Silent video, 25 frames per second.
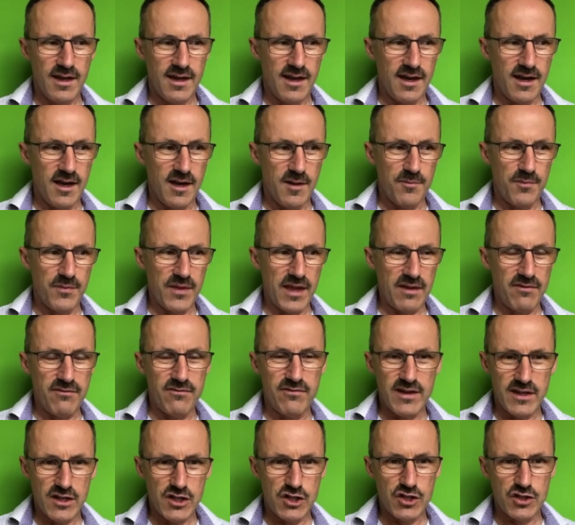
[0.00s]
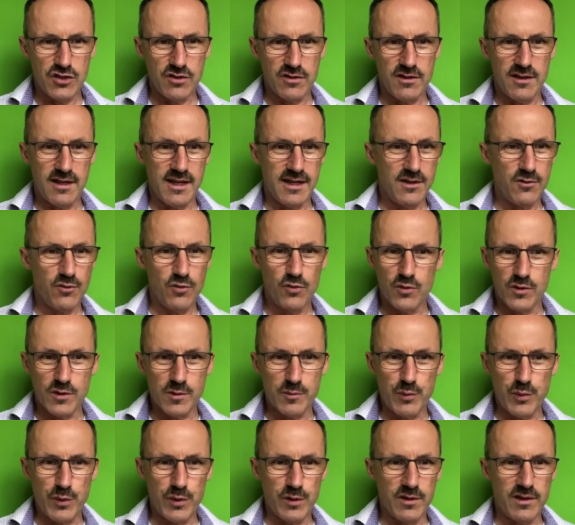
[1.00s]
a visual and
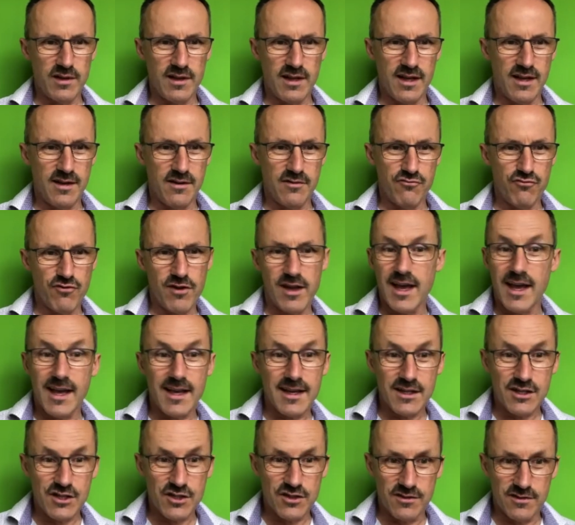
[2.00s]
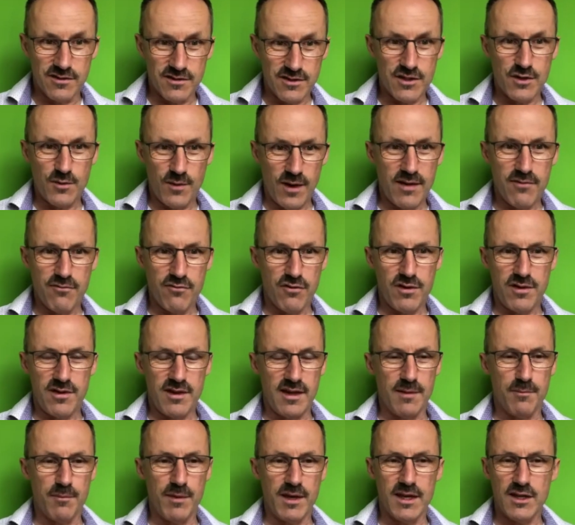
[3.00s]
audible reaction to
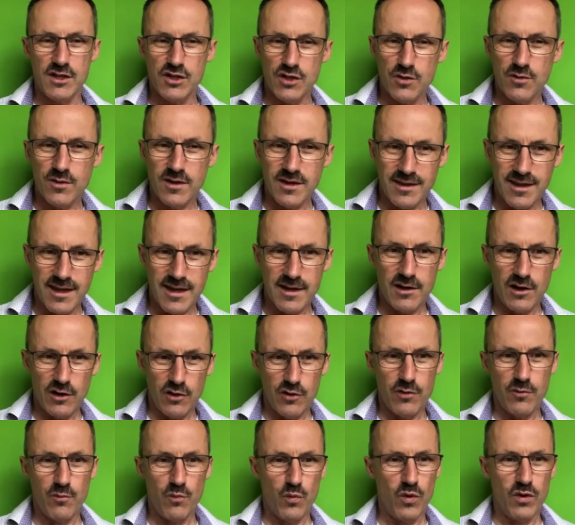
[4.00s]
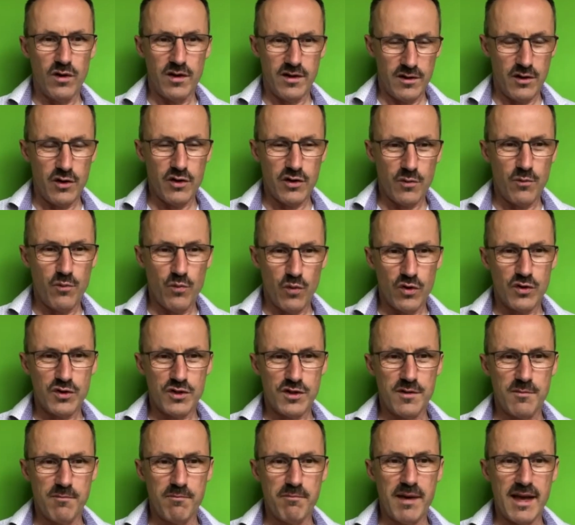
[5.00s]
everything, because you can then look and watch
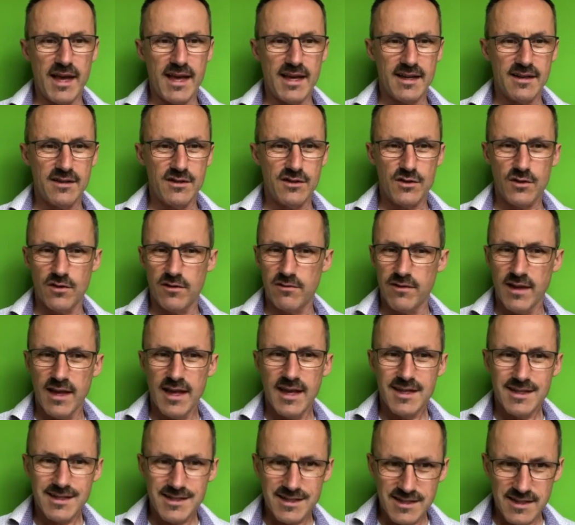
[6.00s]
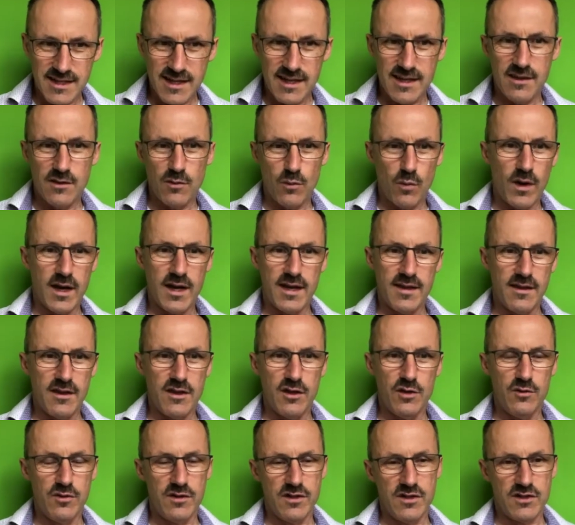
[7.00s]
them back and sort of see the way that
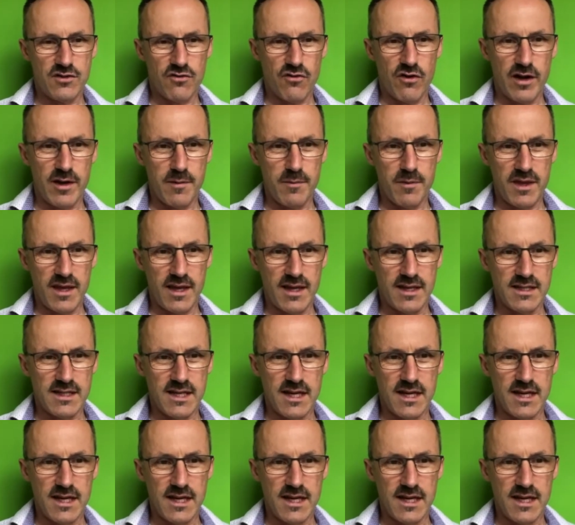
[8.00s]
you describe things.